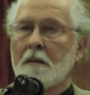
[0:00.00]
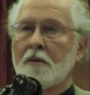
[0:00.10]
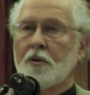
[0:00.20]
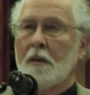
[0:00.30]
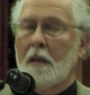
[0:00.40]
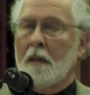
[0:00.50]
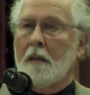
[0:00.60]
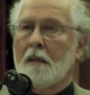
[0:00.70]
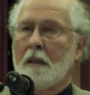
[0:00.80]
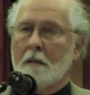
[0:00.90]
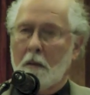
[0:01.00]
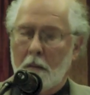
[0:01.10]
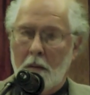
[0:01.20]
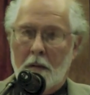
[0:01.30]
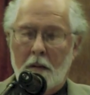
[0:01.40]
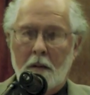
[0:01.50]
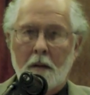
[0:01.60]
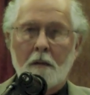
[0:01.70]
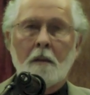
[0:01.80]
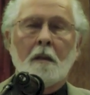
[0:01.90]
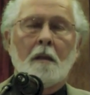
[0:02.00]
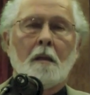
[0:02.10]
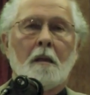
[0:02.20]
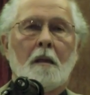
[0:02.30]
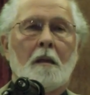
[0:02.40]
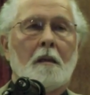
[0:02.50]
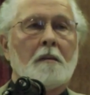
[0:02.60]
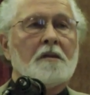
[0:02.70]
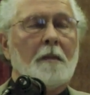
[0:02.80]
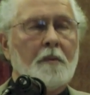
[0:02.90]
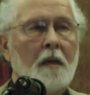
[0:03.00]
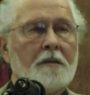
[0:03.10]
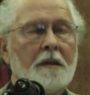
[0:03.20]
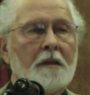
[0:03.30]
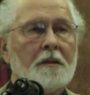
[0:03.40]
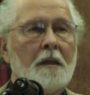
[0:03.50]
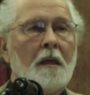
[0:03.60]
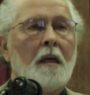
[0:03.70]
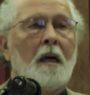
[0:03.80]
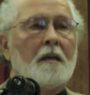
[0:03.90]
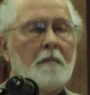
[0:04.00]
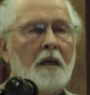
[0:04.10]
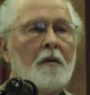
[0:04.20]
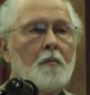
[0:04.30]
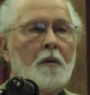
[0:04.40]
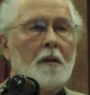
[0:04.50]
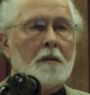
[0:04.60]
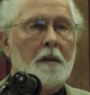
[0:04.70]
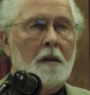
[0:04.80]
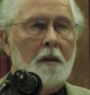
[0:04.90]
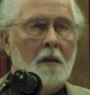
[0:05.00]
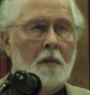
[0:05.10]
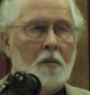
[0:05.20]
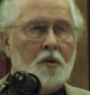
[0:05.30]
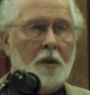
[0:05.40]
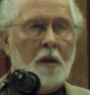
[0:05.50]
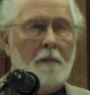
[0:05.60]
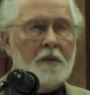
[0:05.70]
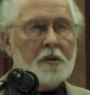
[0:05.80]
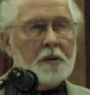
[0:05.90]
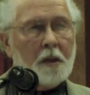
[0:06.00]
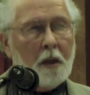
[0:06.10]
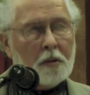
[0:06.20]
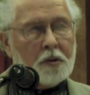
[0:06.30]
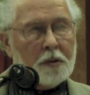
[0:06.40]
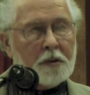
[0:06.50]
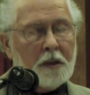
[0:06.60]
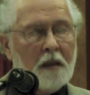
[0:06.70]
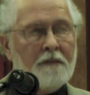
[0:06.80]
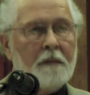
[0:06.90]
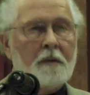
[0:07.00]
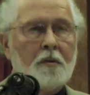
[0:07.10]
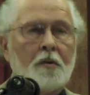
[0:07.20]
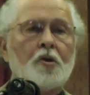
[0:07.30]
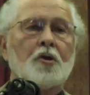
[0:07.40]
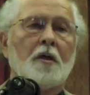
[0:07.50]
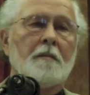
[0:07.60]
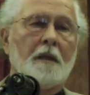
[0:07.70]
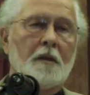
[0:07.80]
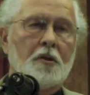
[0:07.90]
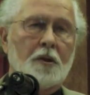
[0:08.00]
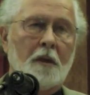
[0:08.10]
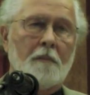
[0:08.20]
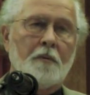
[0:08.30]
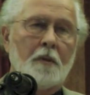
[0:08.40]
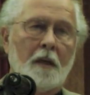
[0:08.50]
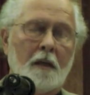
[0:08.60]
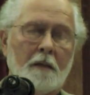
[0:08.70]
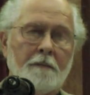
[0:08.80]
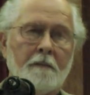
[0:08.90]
and Sri Lanka, that whole Indian subcontinent, and the Malay world, which encompasses the cultures of Indonesia, Malaysia, Brunei,